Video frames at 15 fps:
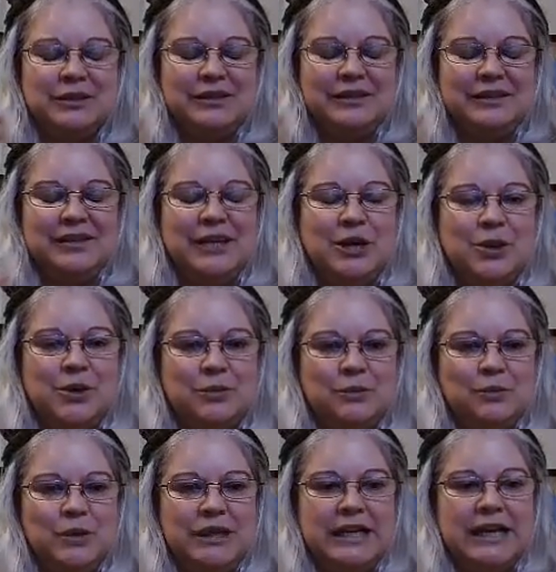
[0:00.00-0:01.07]

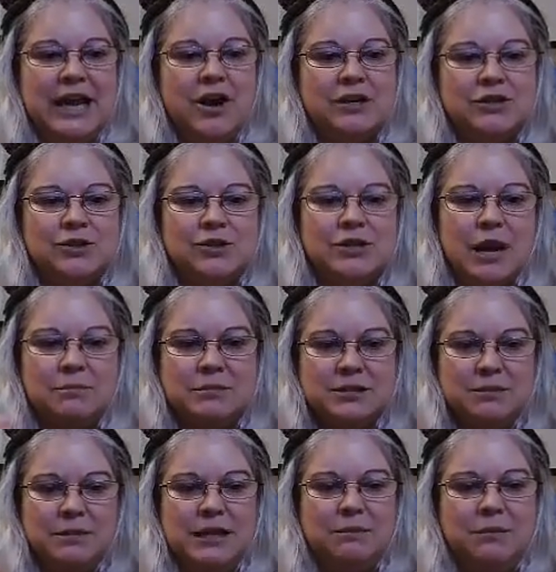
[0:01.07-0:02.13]
when the characters come
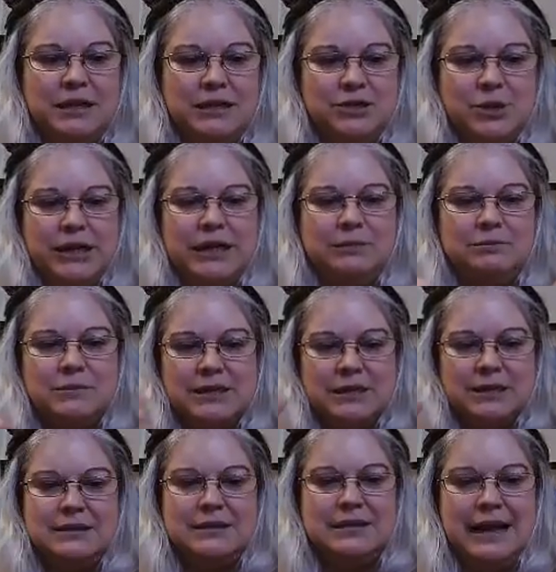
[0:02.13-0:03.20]
to me in my dreams
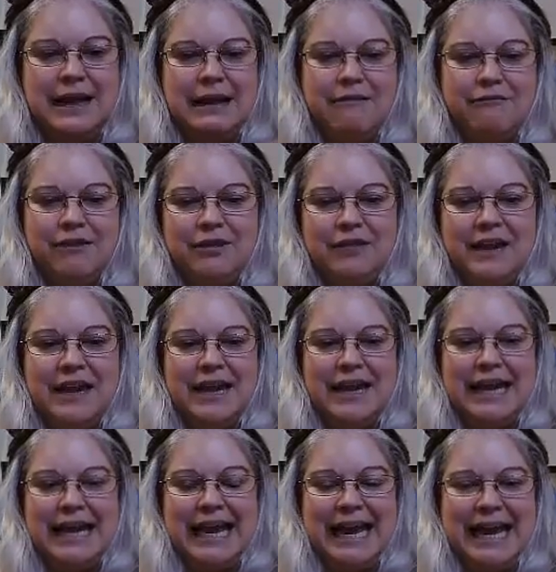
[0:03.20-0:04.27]
and
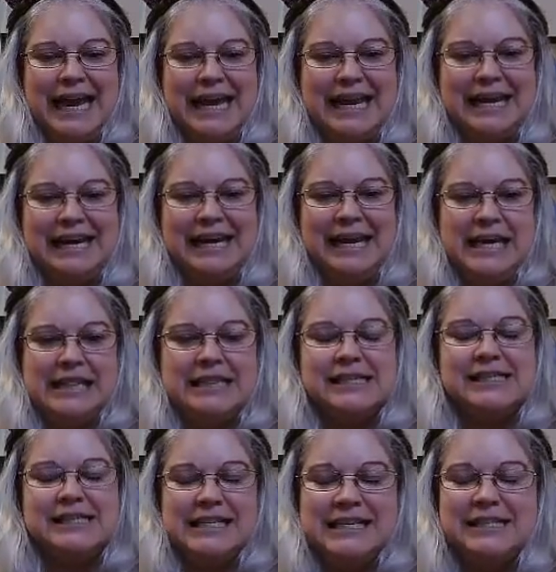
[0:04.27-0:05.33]
everything, and the
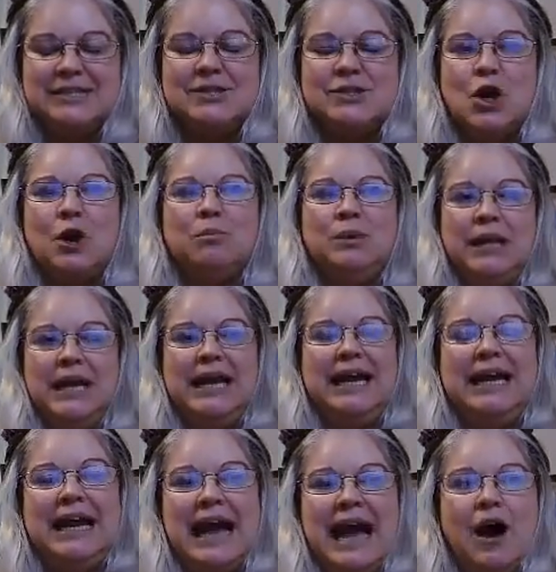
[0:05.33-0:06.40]
scenes start
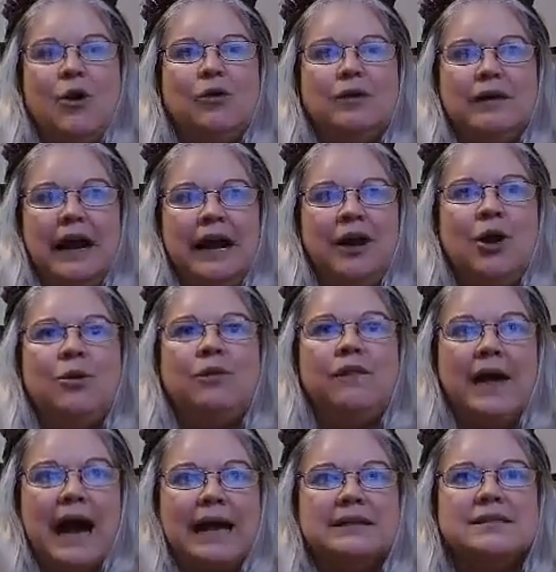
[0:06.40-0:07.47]
playing out, I know
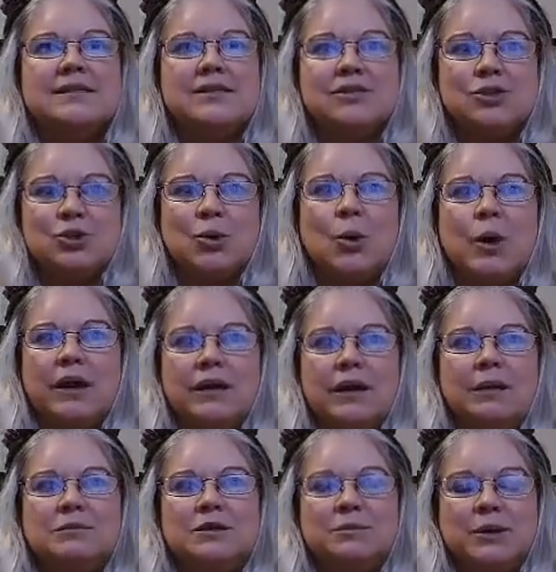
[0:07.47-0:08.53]
that's the story that
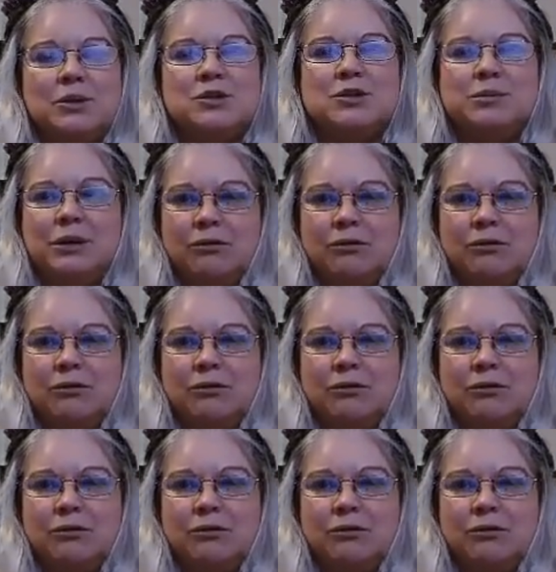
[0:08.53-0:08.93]
I'm supposed to be